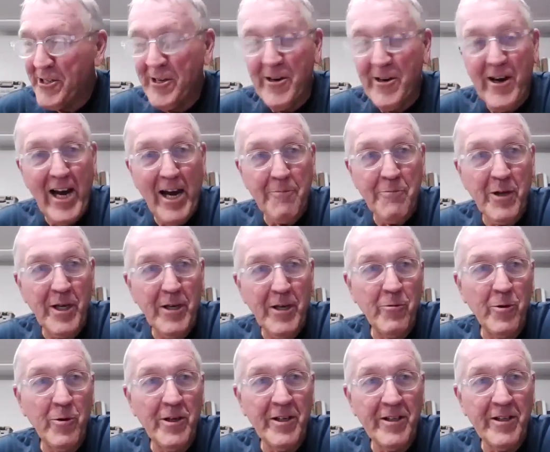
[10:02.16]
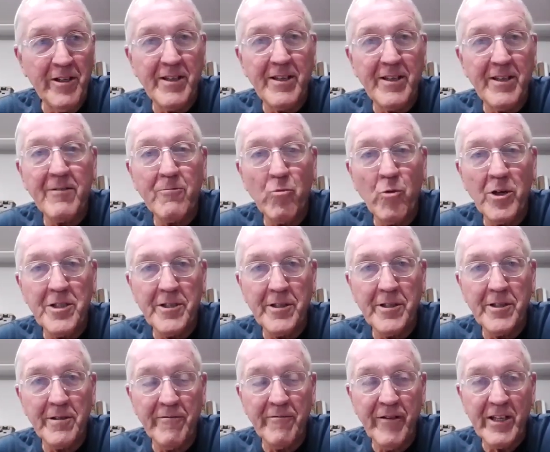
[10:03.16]
sure you're happy with
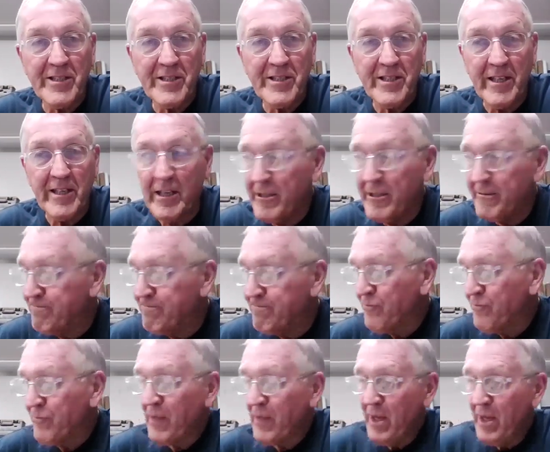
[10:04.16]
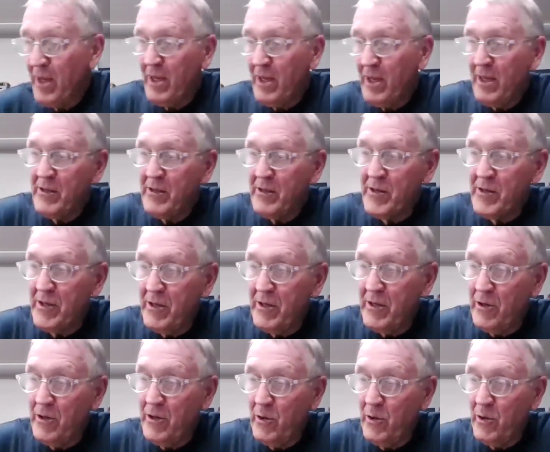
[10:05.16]
what you're investing in.
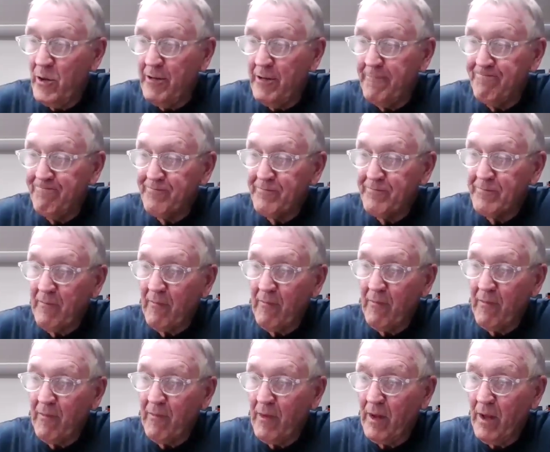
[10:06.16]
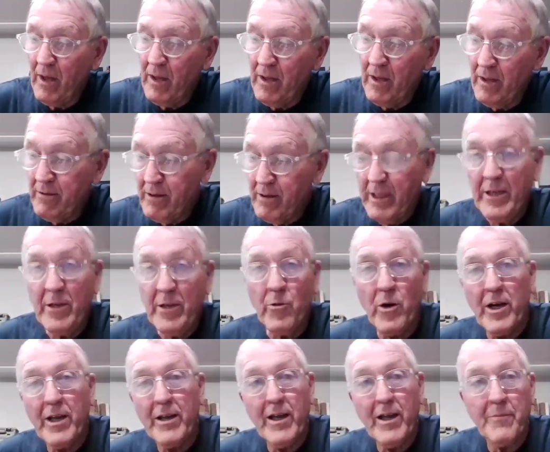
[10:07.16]
So
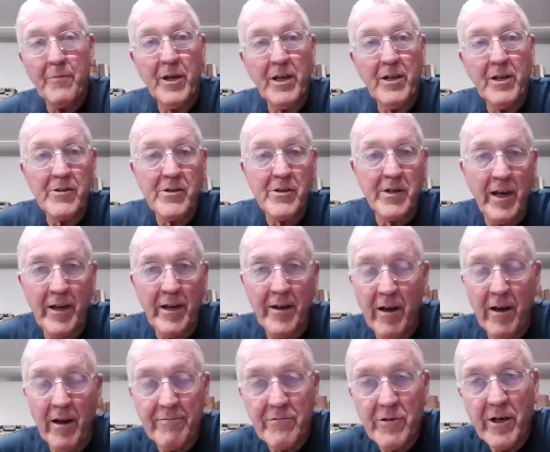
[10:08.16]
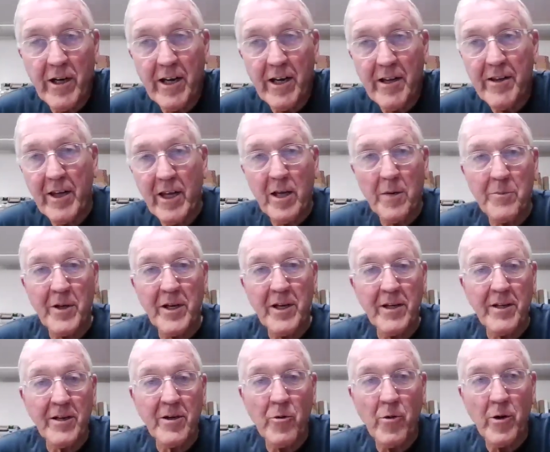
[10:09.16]
anyway, that being said, I'll try to think
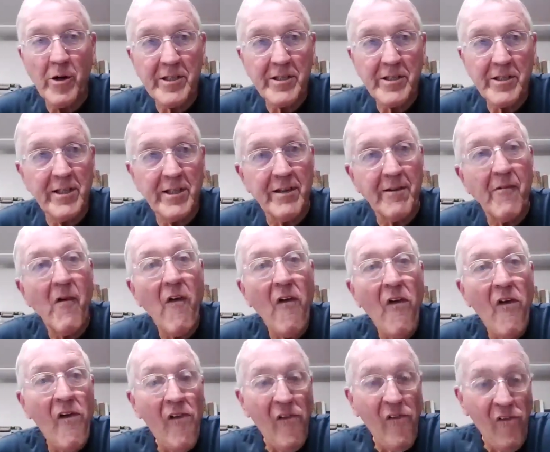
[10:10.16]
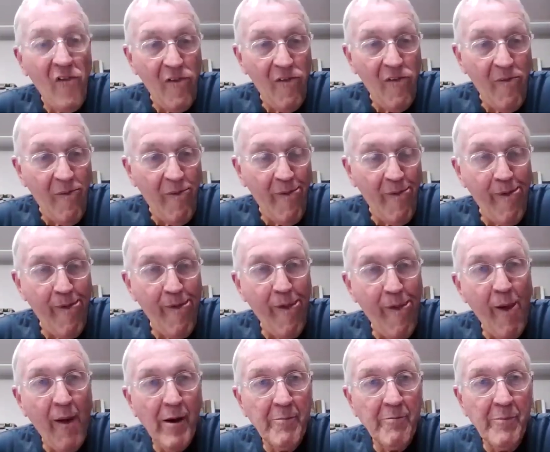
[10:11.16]
up another question
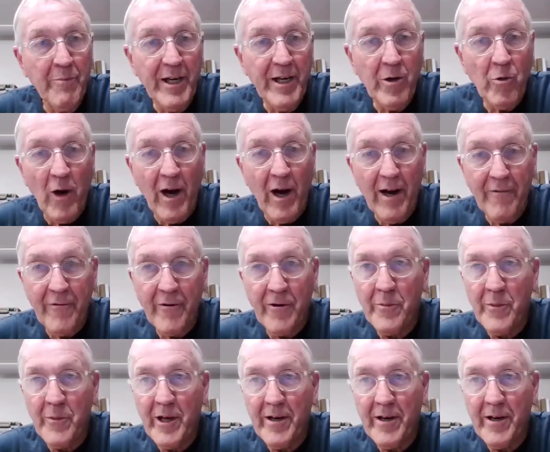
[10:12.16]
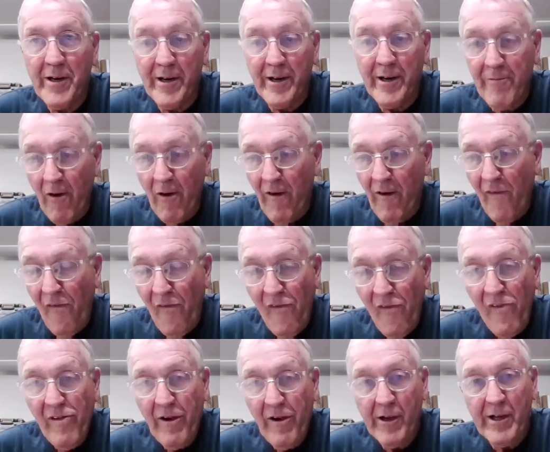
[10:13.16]
and be quiet for a minute here.
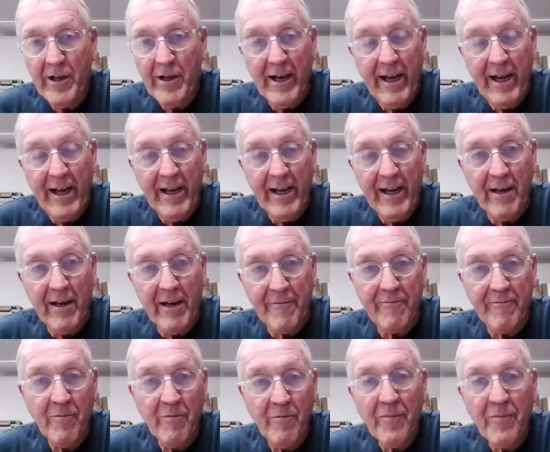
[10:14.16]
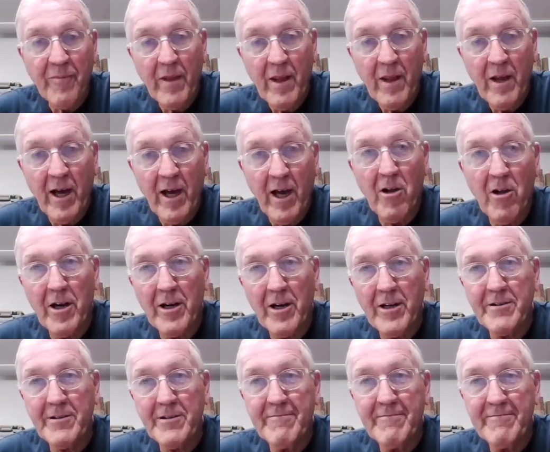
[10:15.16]
You gonna hang out? How
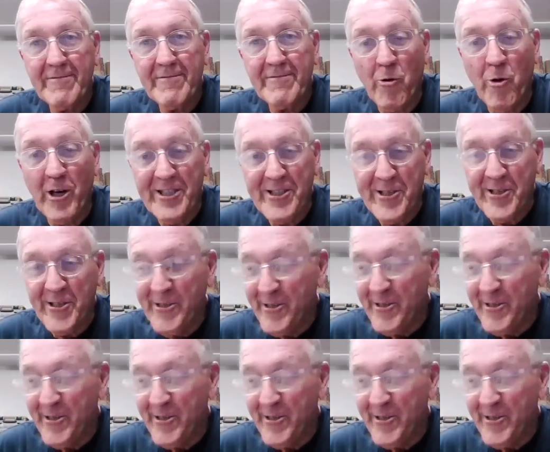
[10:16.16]
long? How